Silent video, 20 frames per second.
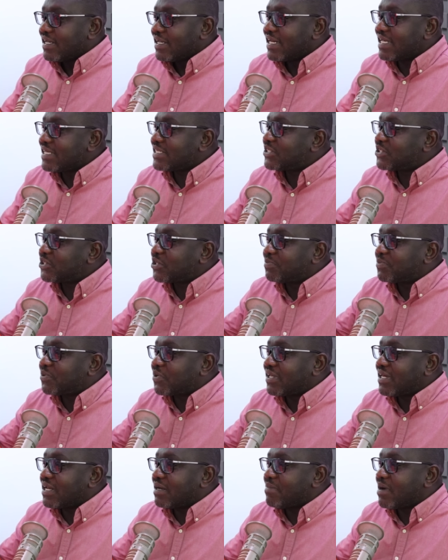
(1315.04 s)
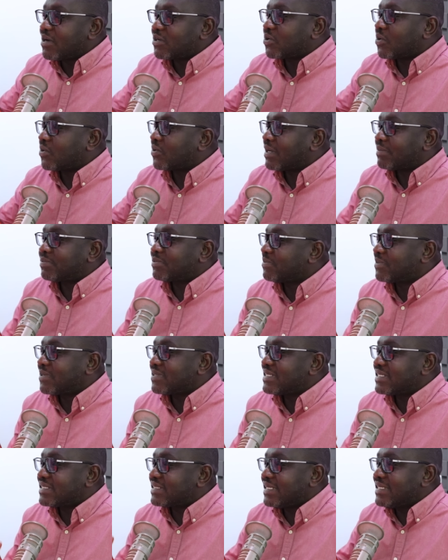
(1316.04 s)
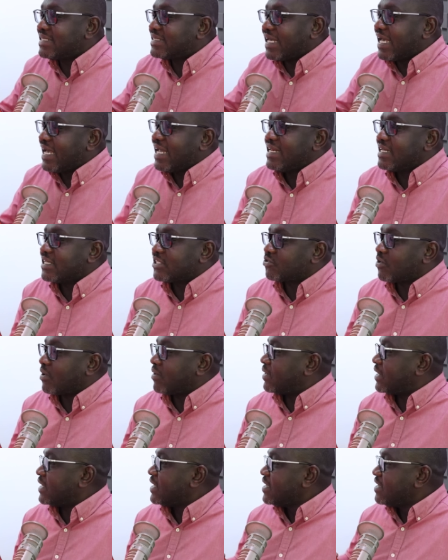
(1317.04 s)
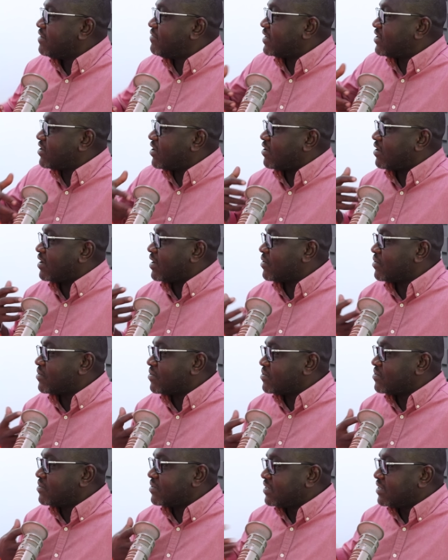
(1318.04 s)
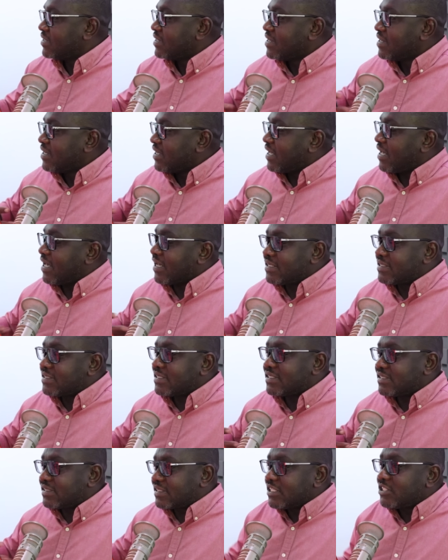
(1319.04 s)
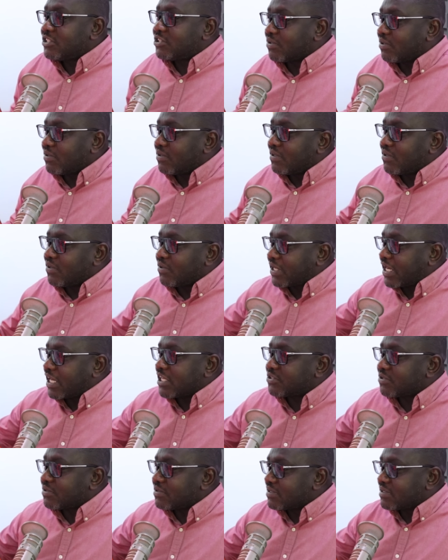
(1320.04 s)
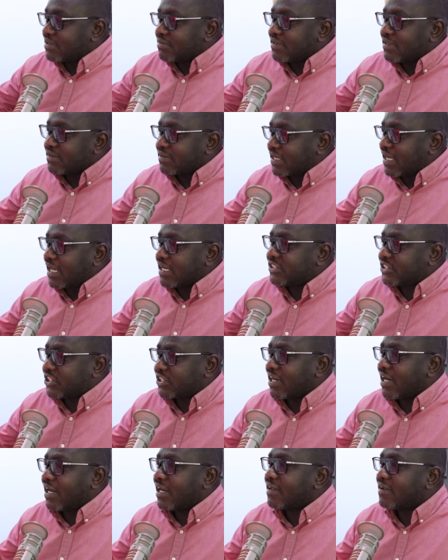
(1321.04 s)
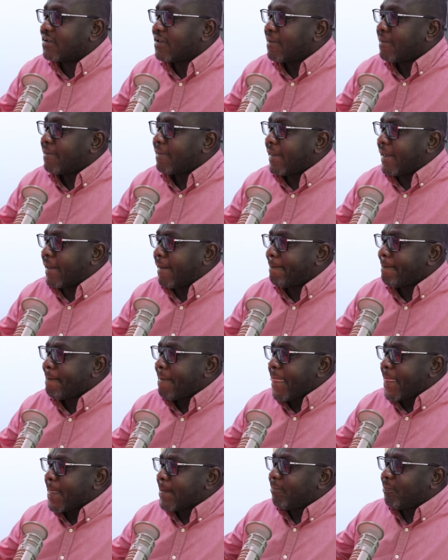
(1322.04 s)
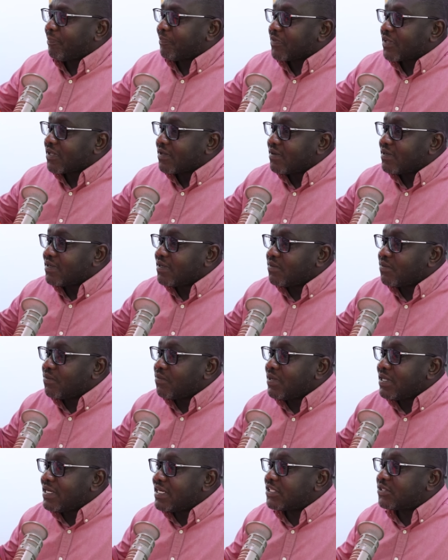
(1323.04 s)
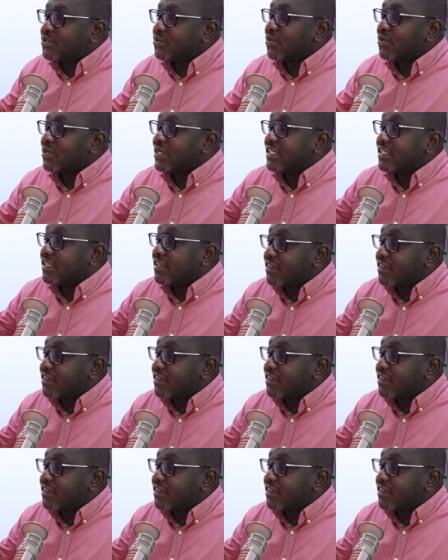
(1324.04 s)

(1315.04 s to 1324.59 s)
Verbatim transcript: Yeah. Let's stop talking about corruption because it's, it's alien to our even our, our own yeah. existential locations culturally. Yeah. We need to call it